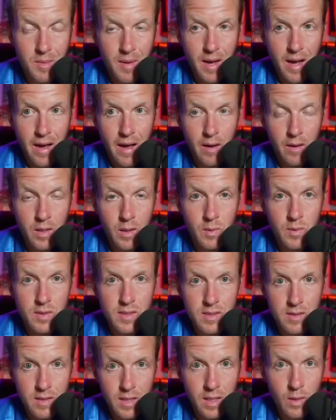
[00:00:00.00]
how
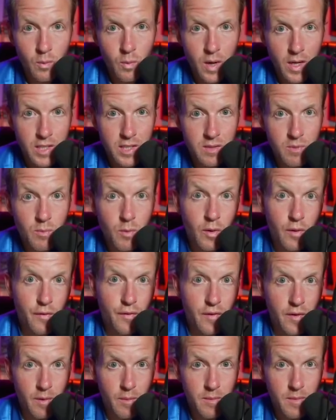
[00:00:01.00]
he watched more
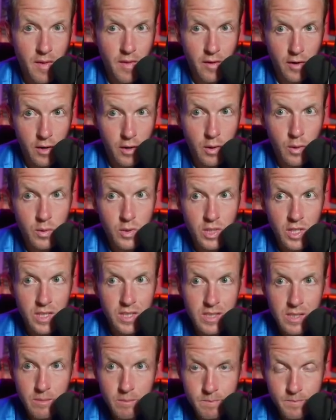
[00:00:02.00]
film than their
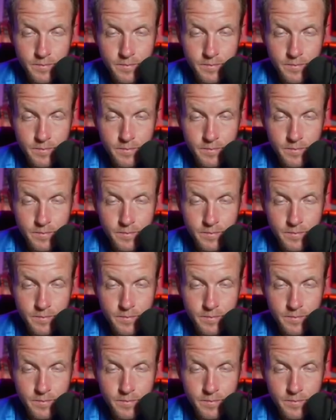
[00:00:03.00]
coaches.